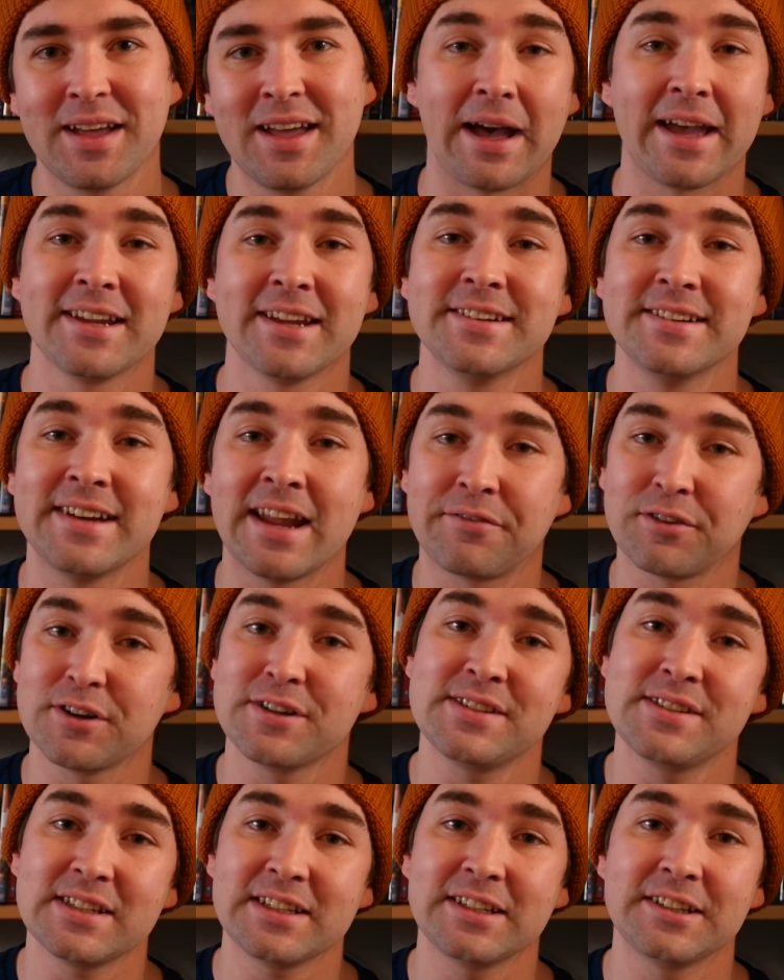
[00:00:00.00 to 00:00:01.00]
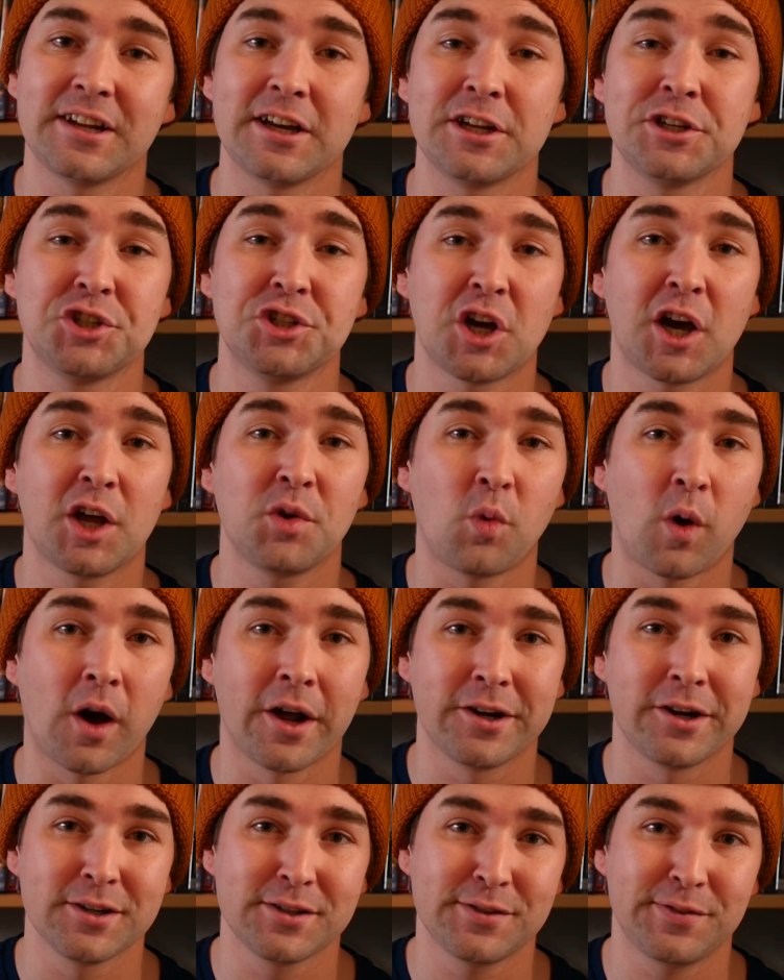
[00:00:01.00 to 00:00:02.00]
I had never seen a John
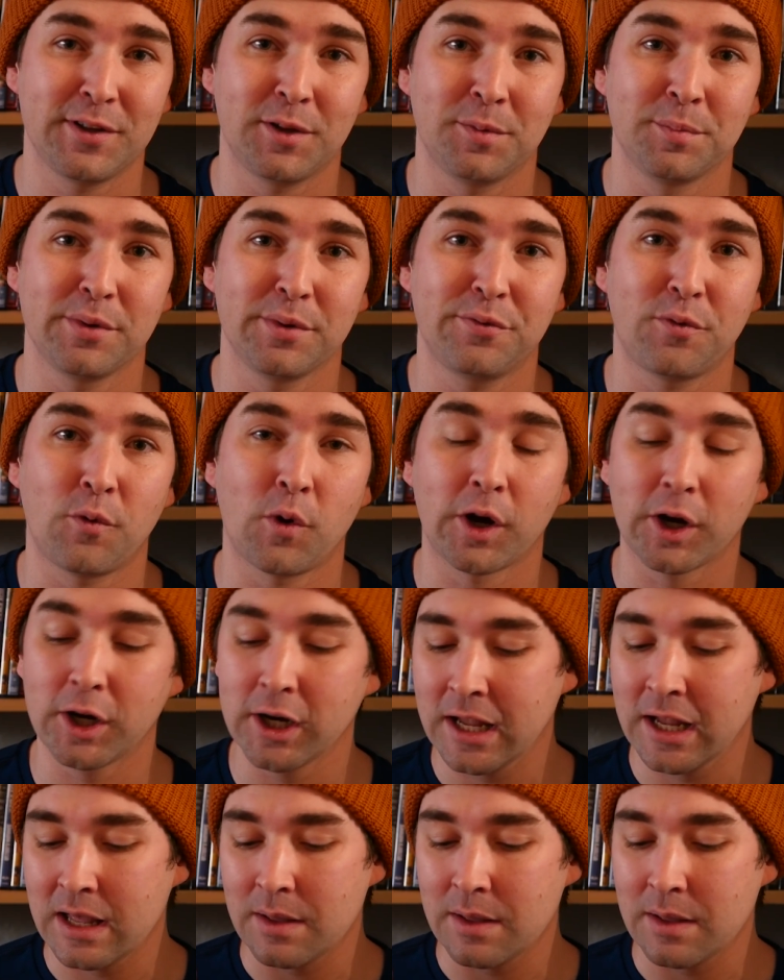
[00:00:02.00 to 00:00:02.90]
Waters film before,